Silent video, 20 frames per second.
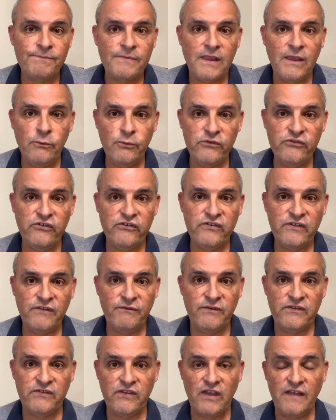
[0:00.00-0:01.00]
It was just the
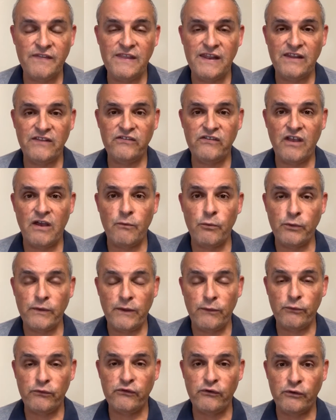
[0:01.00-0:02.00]
facade that I saw where they
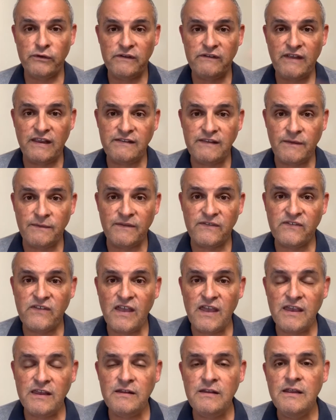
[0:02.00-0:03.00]
were starting to take down the
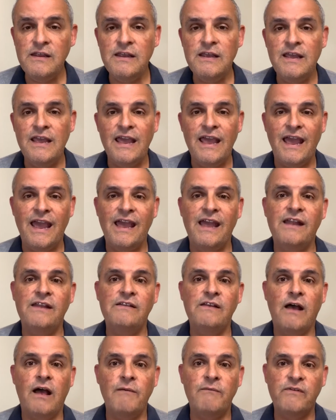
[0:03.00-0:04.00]
sign, and
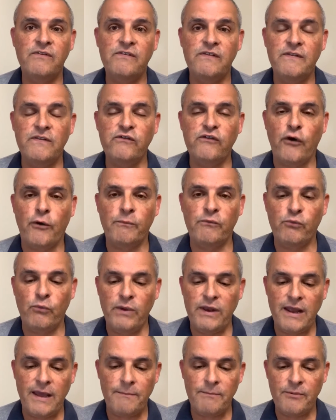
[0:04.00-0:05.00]
obviously the tarps
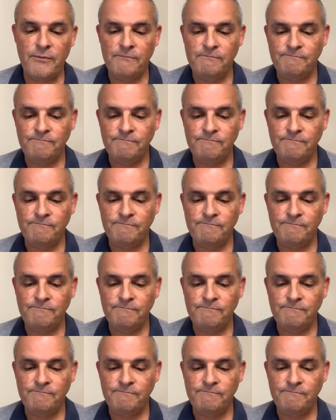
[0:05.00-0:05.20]
went up.